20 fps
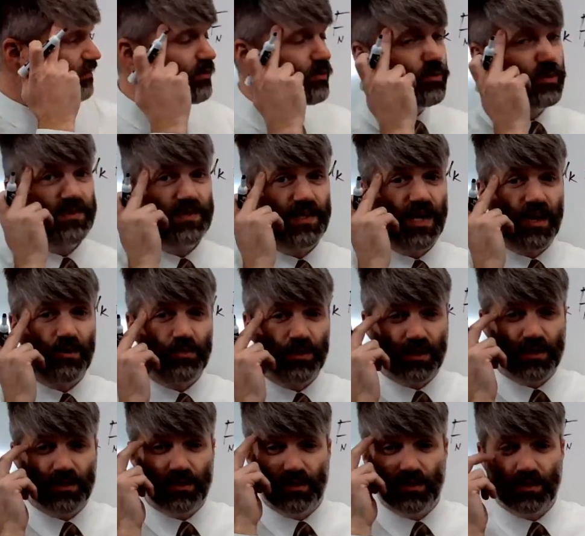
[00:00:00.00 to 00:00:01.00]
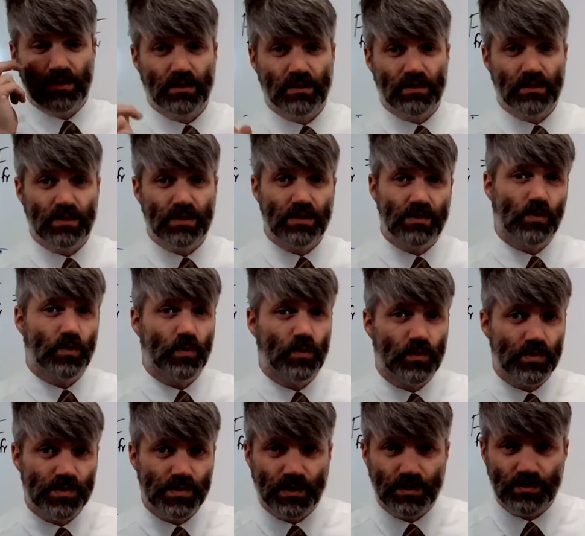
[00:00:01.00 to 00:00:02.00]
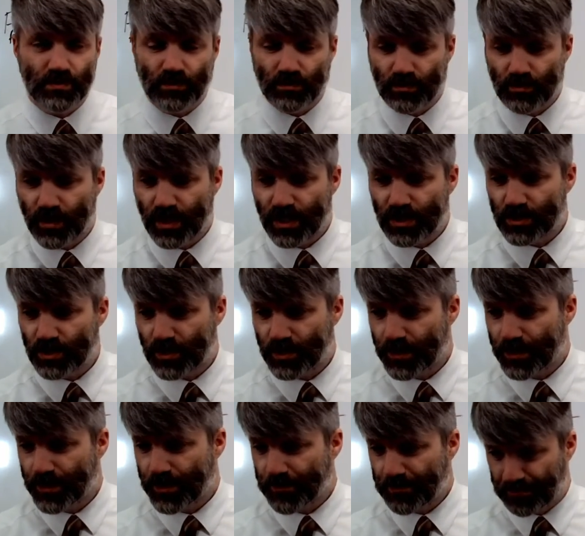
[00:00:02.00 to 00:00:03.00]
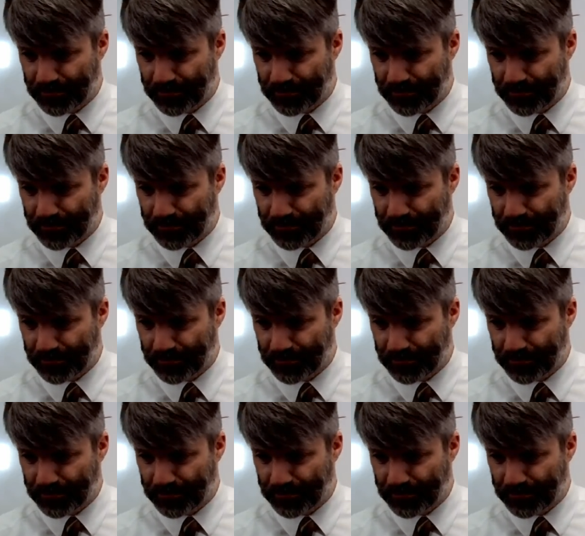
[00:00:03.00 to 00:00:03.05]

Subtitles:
for what's happening in the horizontal direction here.